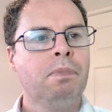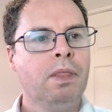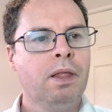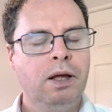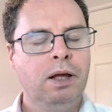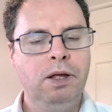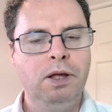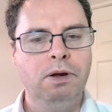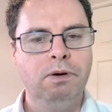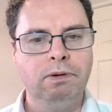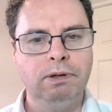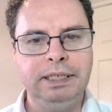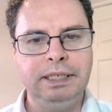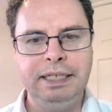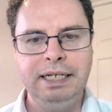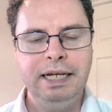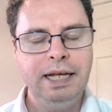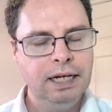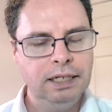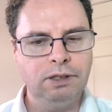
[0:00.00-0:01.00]
URC
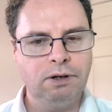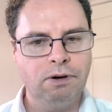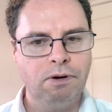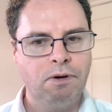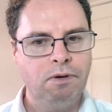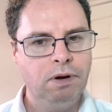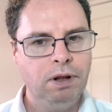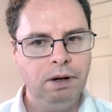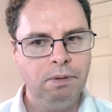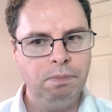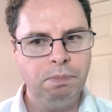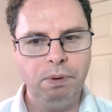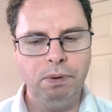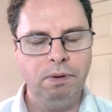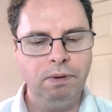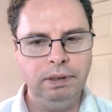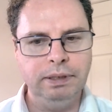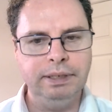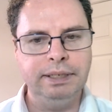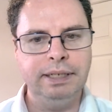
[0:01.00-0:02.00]
has grown in
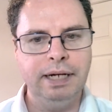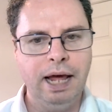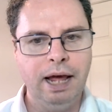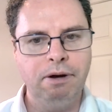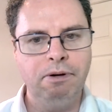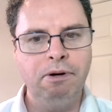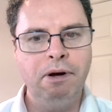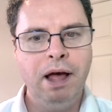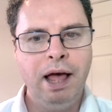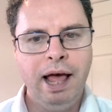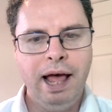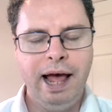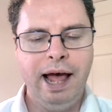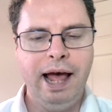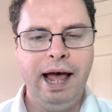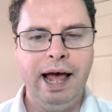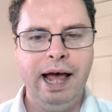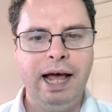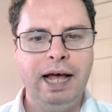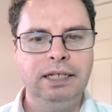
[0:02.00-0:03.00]
importance now.
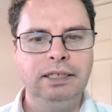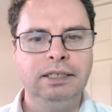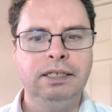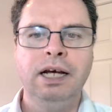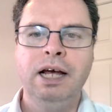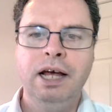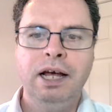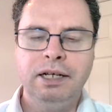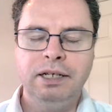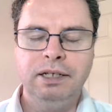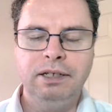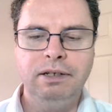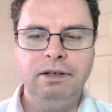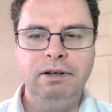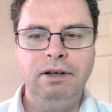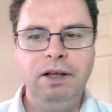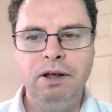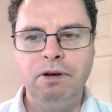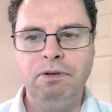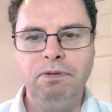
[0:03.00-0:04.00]
And
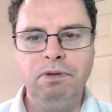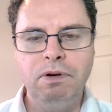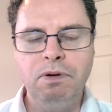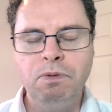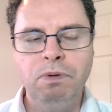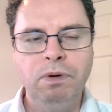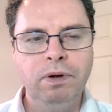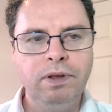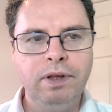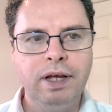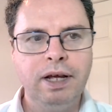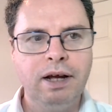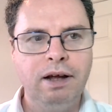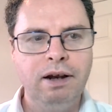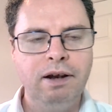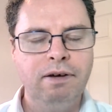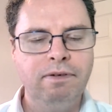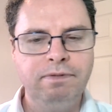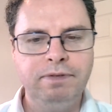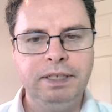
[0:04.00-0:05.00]
one thing I
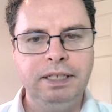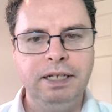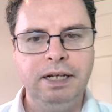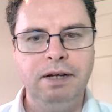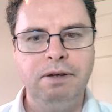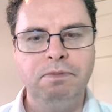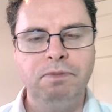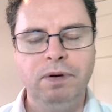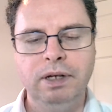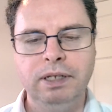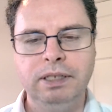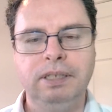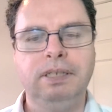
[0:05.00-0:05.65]
loved seeing was